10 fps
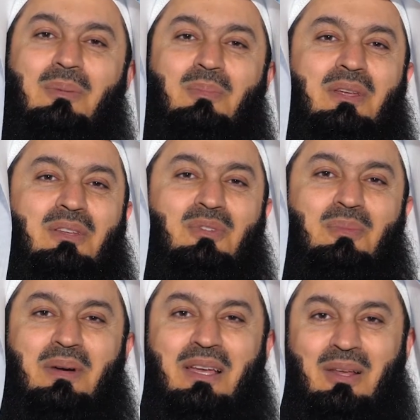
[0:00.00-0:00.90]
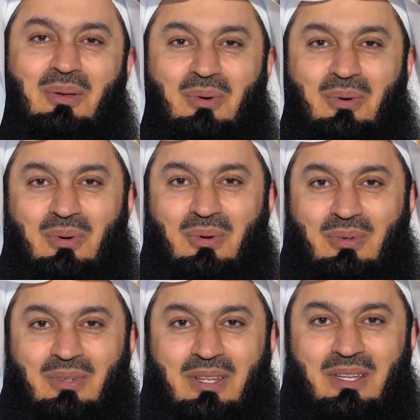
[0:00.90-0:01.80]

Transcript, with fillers: be to my Lord.